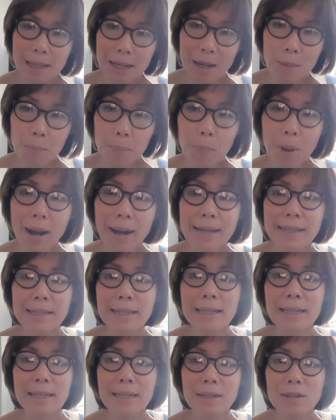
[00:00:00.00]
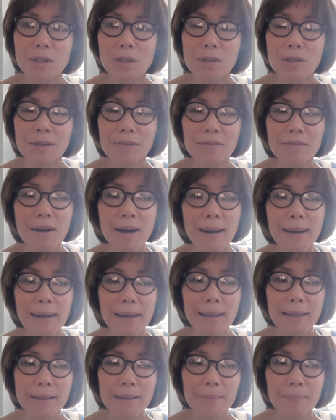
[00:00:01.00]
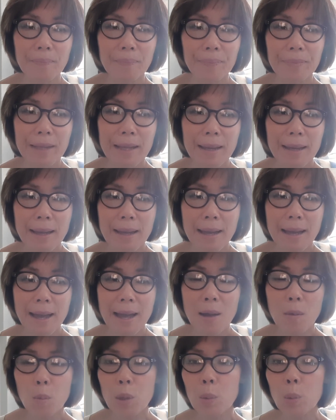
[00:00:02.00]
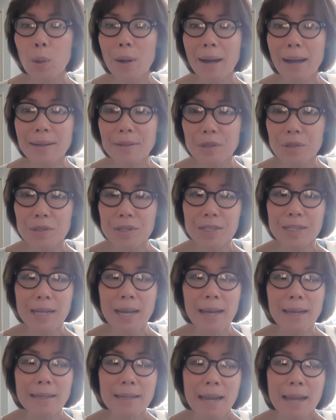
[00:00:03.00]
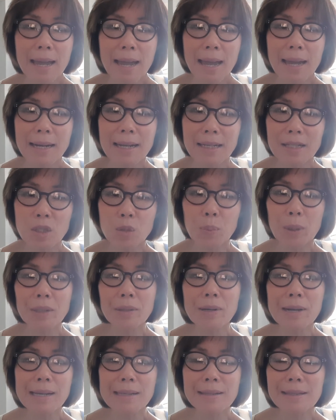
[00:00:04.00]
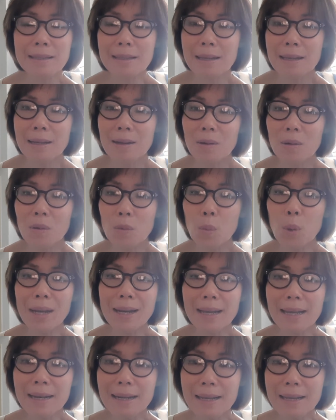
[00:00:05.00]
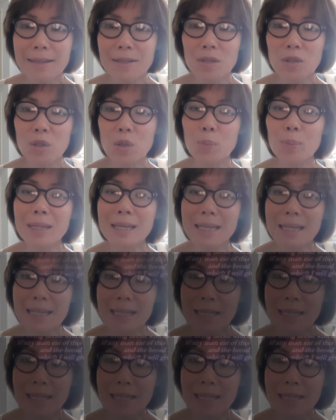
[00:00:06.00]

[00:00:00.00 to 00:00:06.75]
abiding into the vine. And we will understand and experience what it is to be